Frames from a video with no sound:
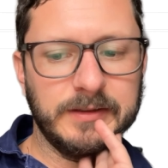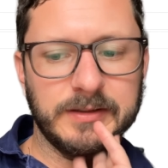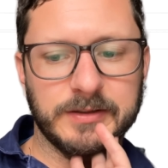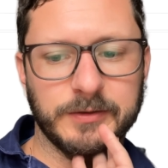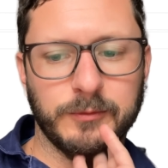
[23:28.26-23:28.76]

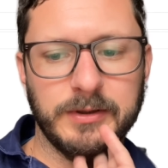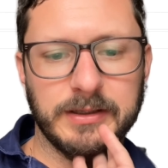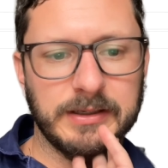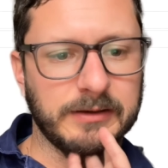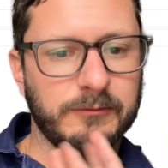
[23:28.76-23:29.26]
So one
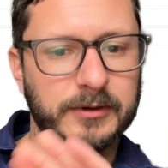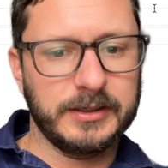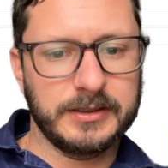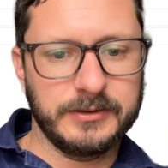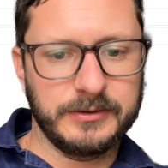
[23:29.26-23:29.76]
thing I want
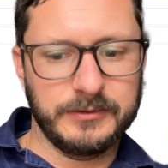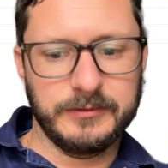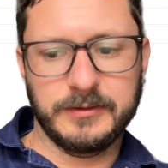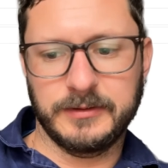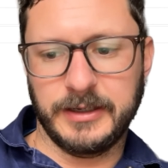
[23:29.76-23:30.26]
to
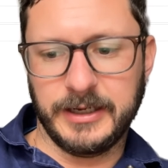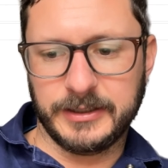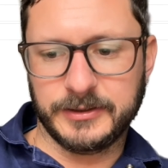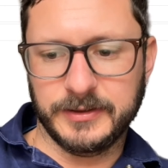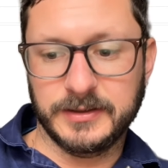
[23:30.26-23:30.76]
do,
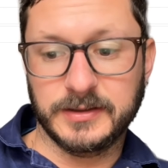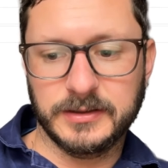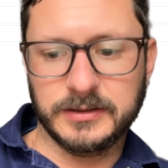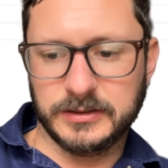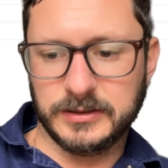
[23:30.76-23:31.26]
actually, so
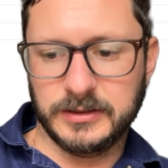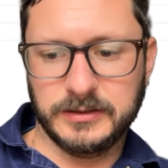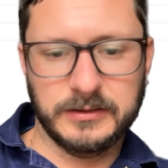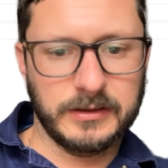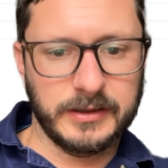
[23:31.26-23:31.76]
this looks
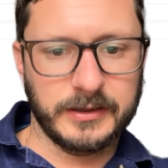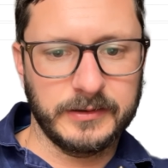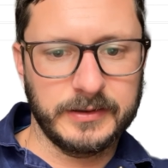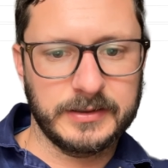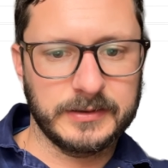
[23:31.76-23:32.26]
good. I like
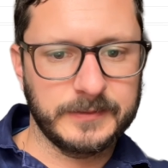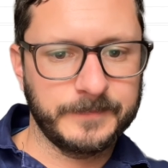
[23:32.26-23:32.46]
all this.